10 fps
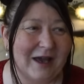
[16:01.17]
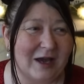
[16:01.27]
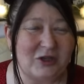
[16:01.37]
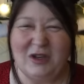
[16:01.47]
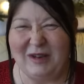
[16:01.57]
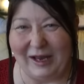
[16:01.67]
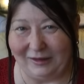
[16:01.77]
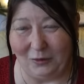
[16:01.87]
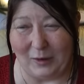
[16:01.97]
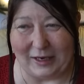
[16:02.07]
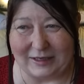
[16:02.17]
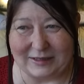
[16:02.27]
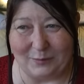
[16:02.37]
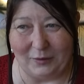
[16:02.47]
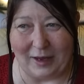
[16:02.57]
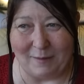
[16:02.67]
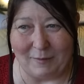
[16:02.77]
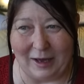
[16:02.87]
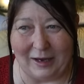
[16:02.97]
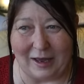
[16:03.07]
I do like the wigs, but
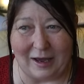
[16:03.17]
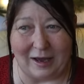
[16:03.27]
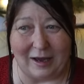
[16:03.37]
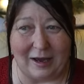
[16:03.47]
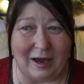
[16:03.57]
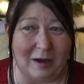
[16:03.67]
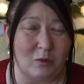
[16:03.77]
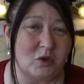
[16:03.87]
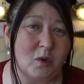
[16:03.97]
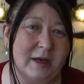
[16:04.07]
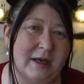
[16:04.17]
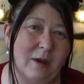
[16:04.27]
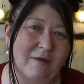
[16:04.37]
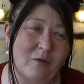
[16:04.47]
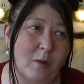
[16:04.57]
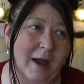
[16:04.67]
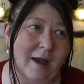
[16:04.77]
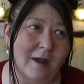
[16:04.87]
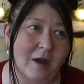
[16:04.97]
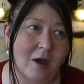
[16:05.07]
I would only ever wear